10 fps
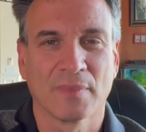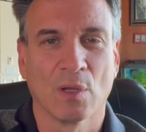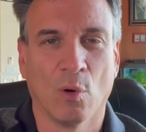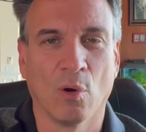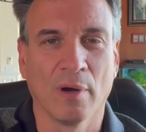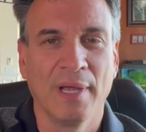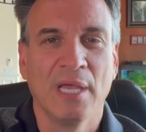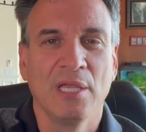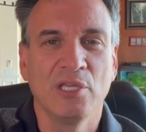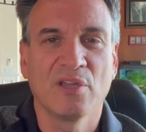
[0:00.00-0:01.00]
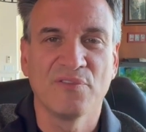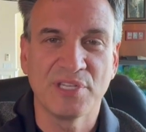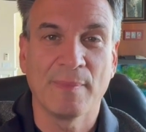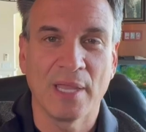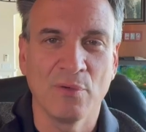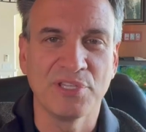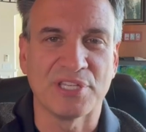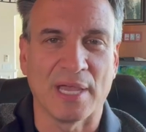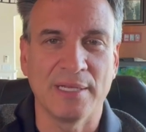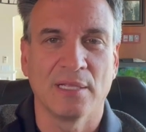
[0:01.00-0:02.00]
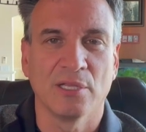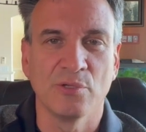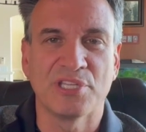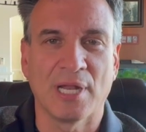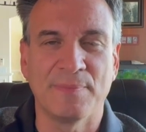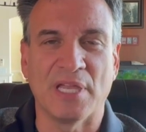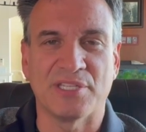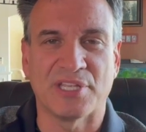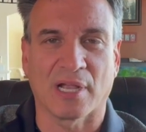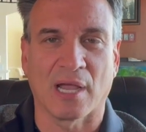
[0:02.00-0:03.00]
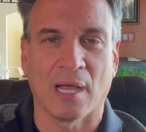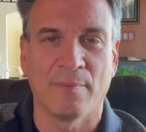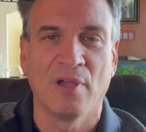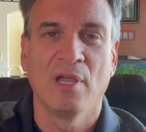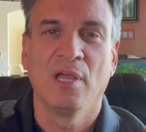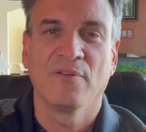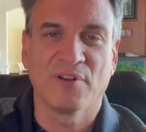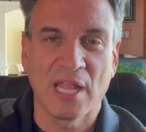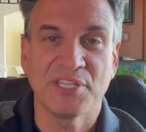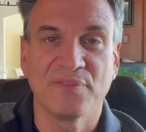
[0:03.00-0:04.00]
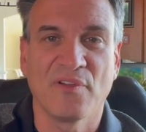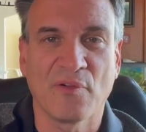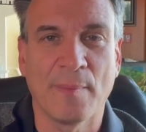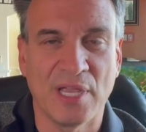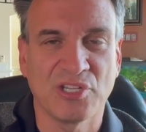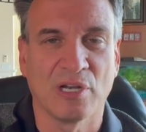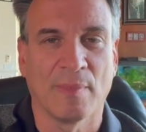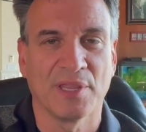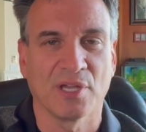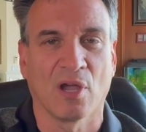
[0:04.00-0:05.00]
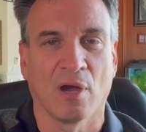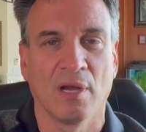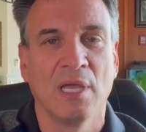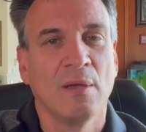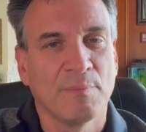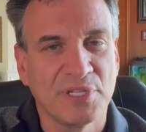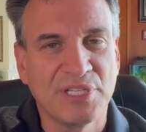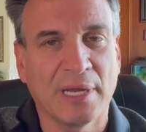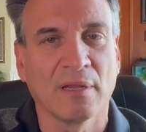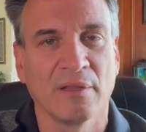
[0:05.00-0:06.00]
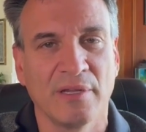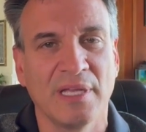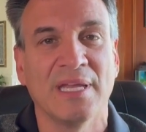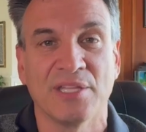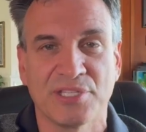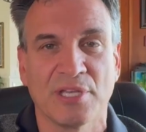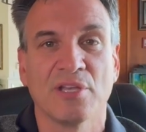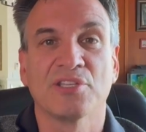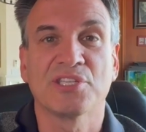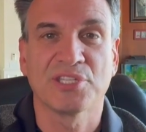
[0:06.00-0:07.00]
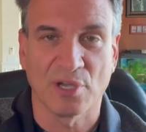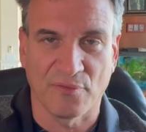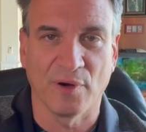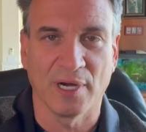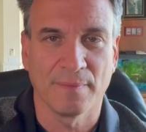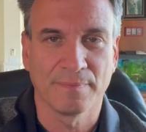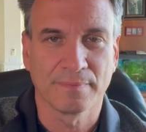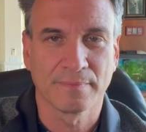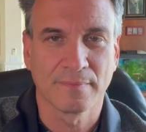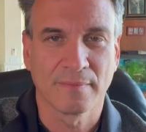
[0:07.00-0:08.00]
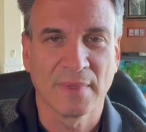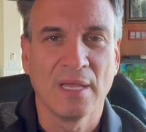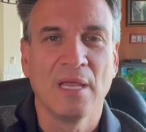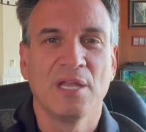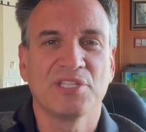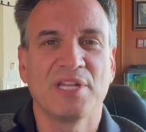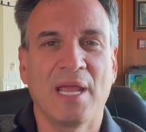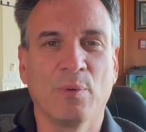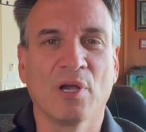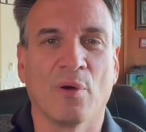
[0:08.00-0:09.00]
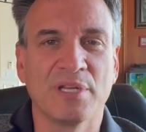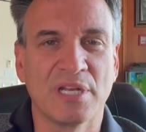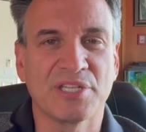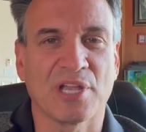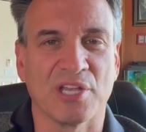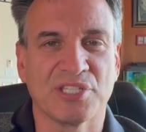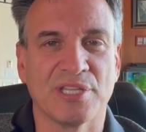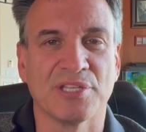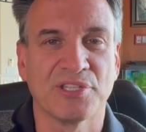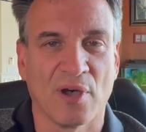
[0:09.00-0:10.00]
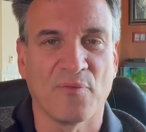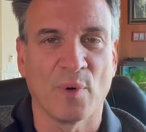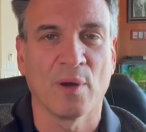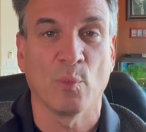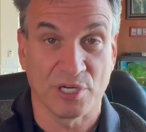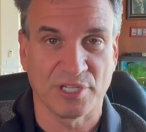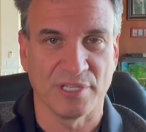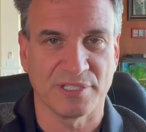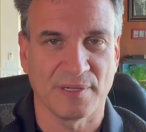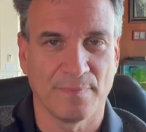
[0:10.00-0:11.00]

Or you can visit my own site, lucidupdates.com, for lots of information about the car, particularly its software. Today we're going to discuss the software wishlist.